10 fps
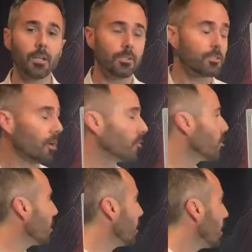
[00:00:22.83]

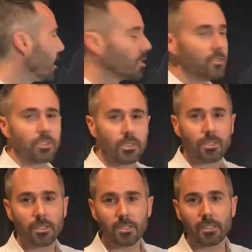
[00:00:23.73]
So, just
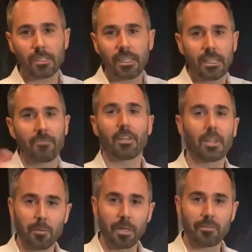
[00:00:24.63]
to give a
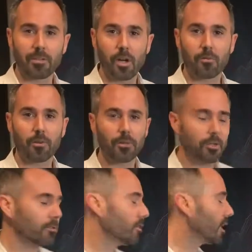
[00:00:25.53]
little bit of an
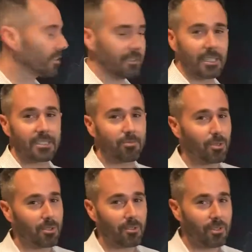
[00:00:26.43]
overview, and this
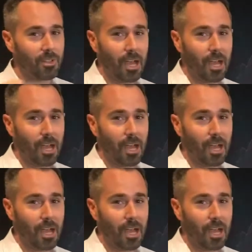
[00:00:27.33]
will